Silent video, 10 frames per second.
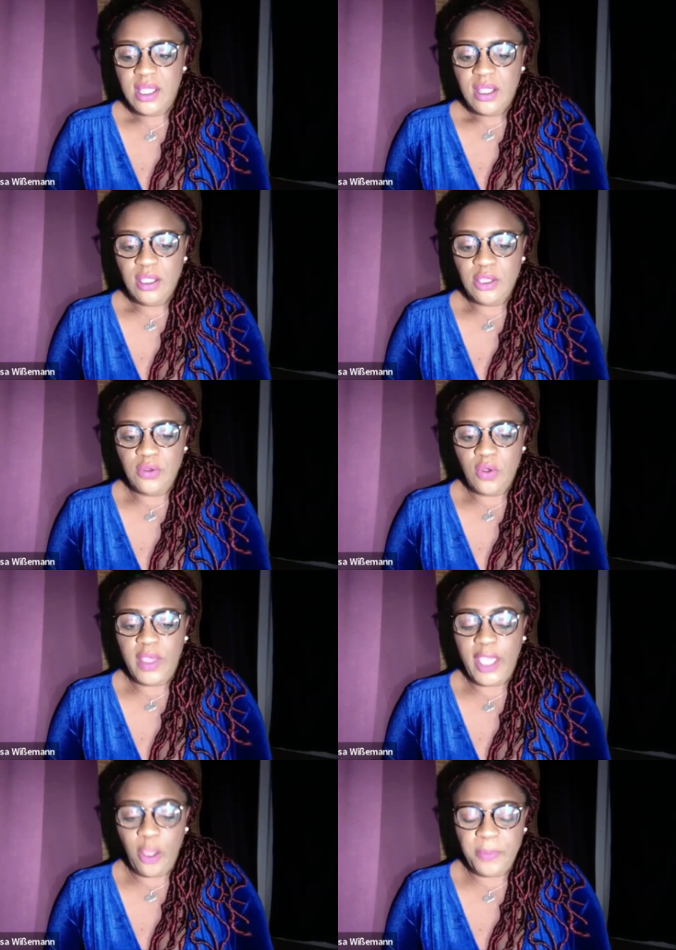
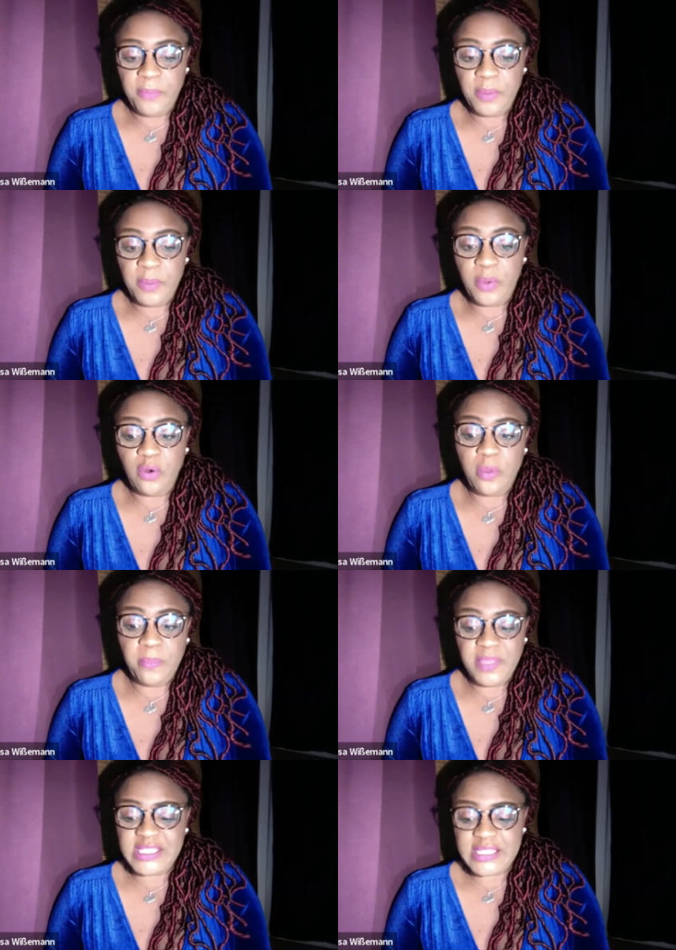helping people grow
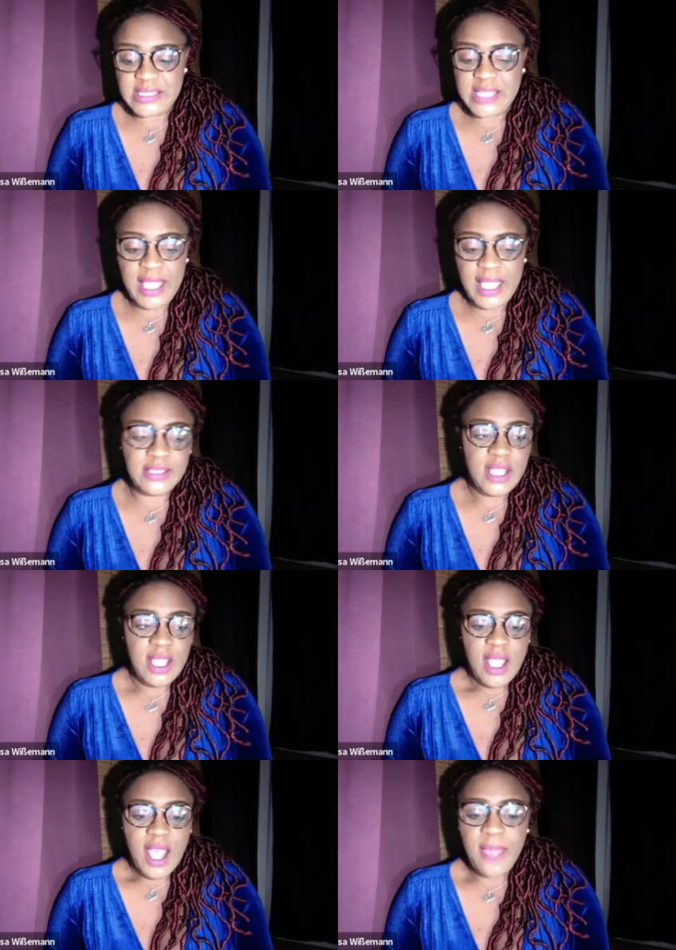business. And
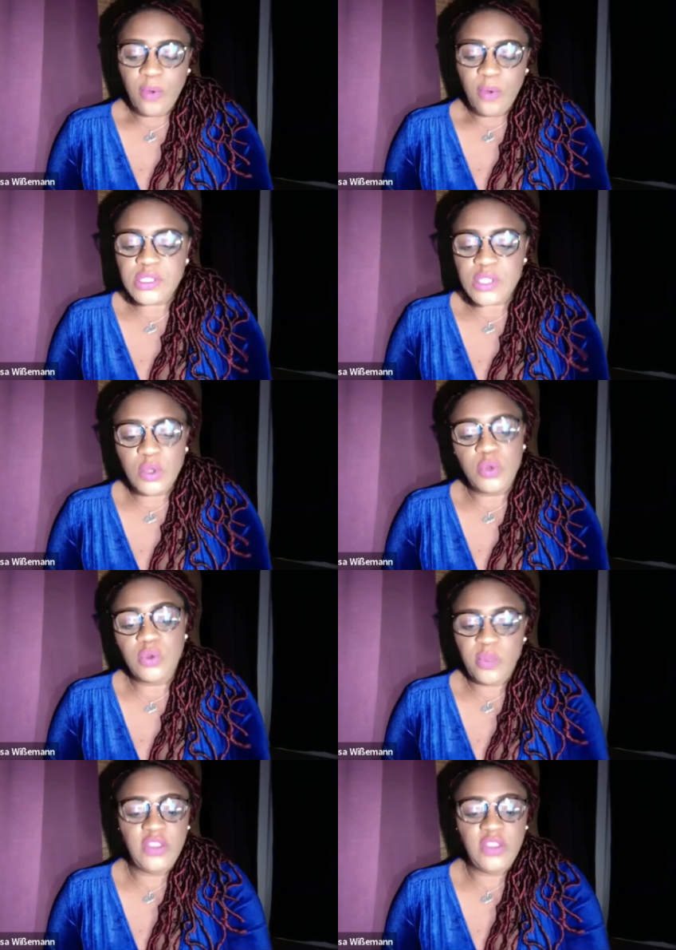I'm also
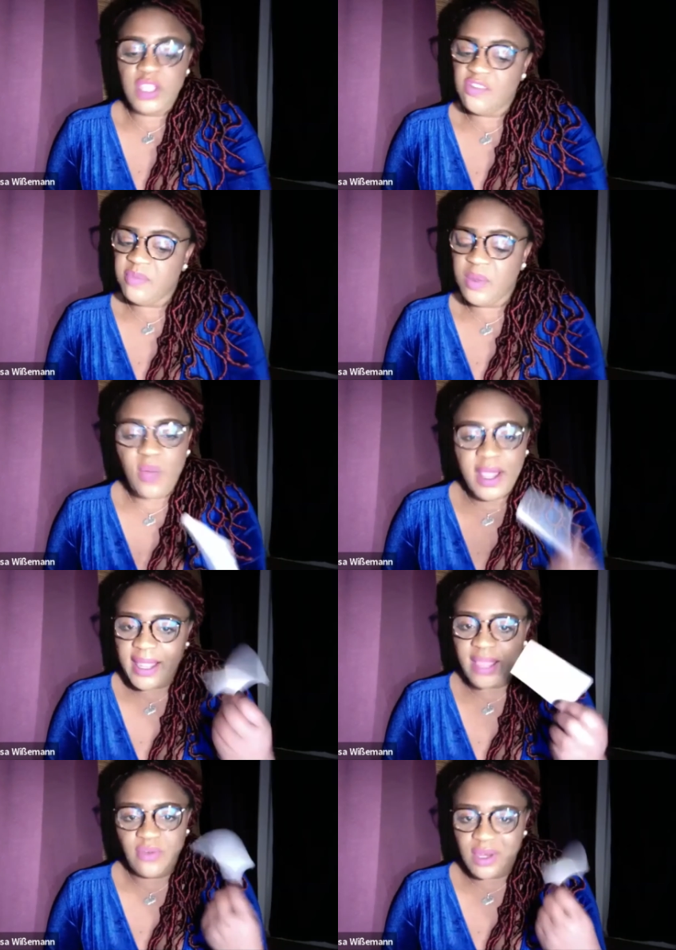good when you give me
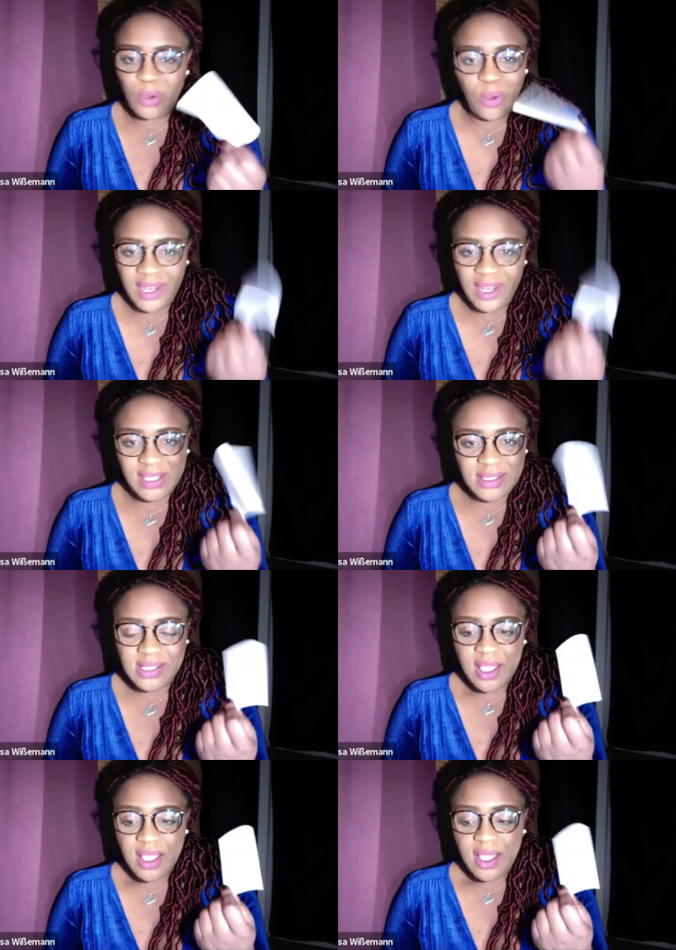$100,
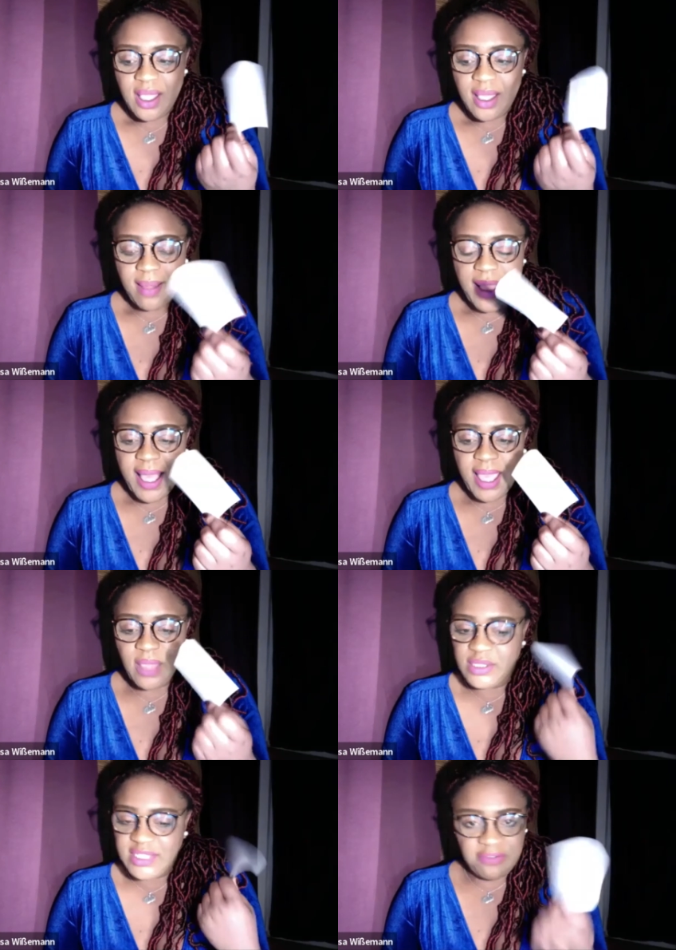
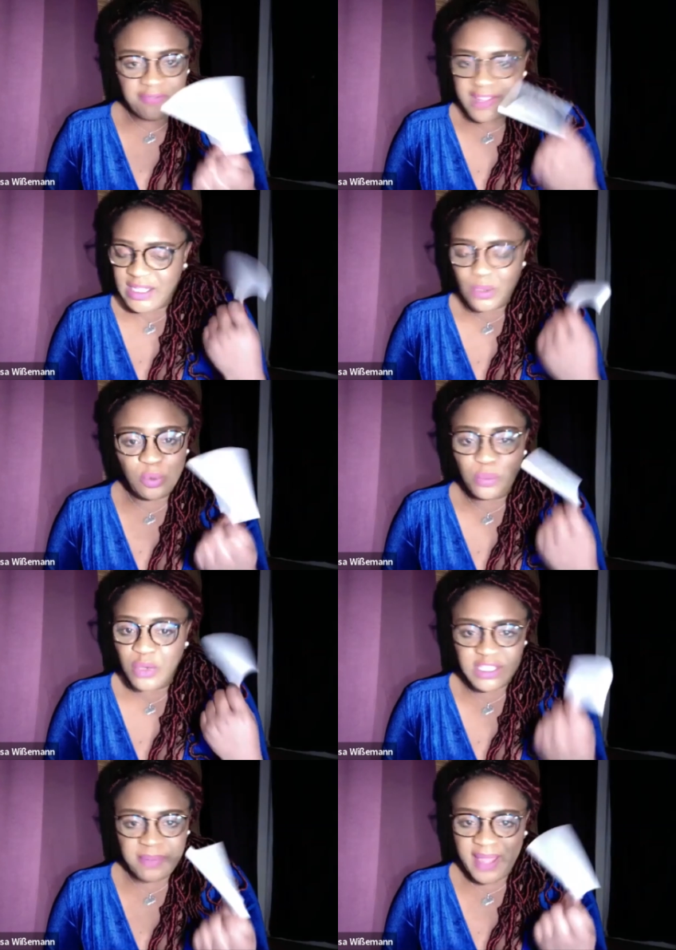I definitely will
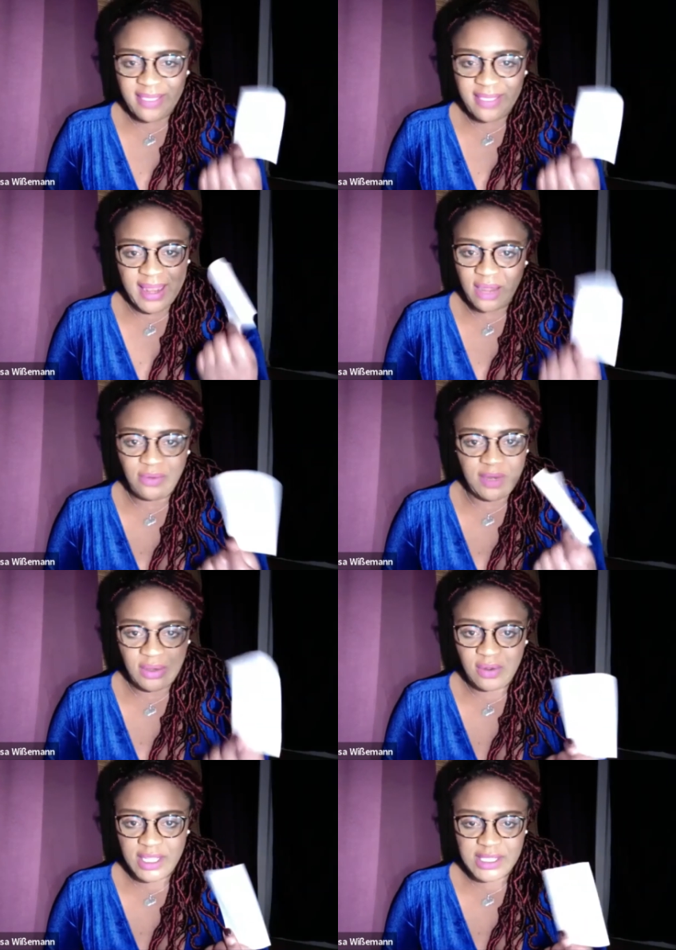multiply that
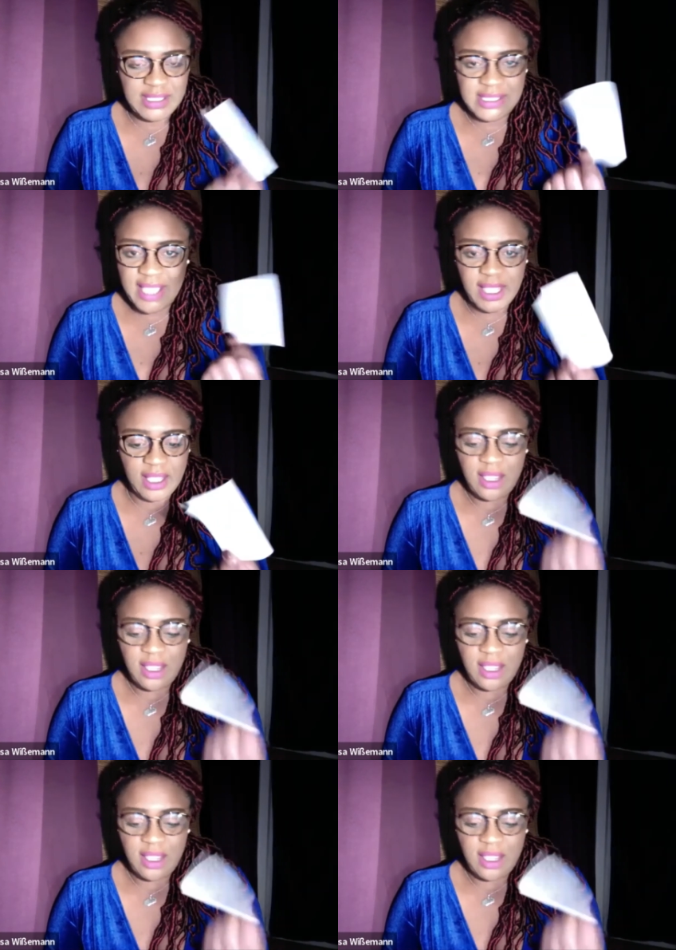$100. It's like,